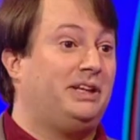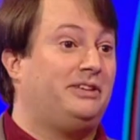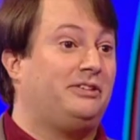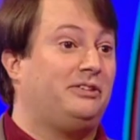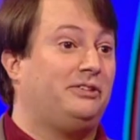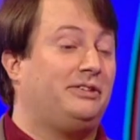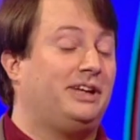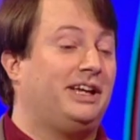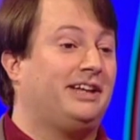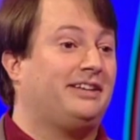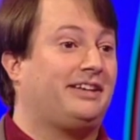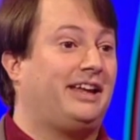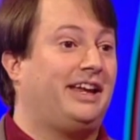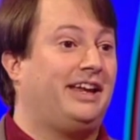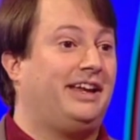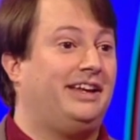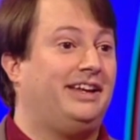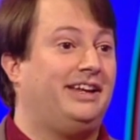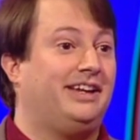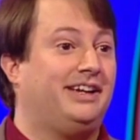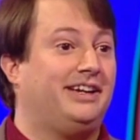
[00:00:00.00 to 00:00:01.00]
be to get
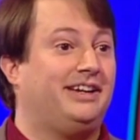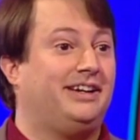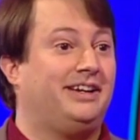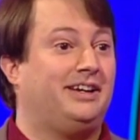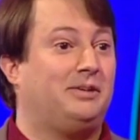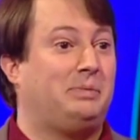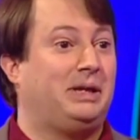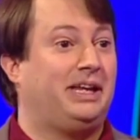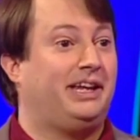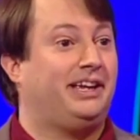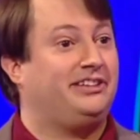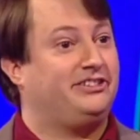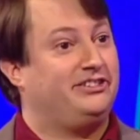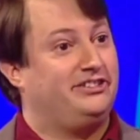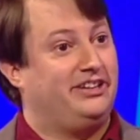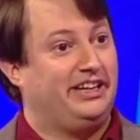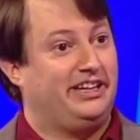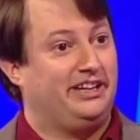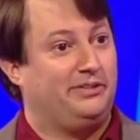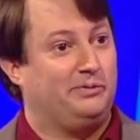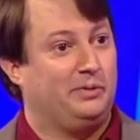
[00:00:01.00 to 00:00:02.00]
a
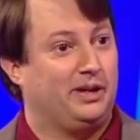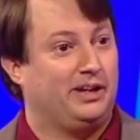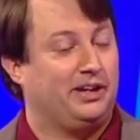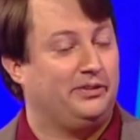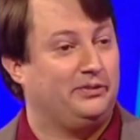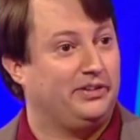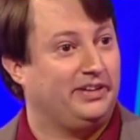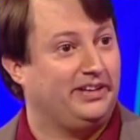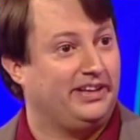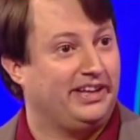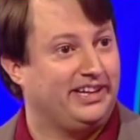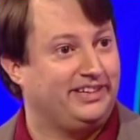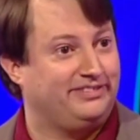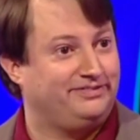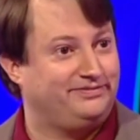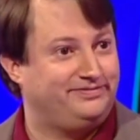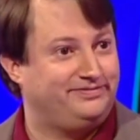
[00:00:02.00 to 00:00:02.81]
PhD while I was in there.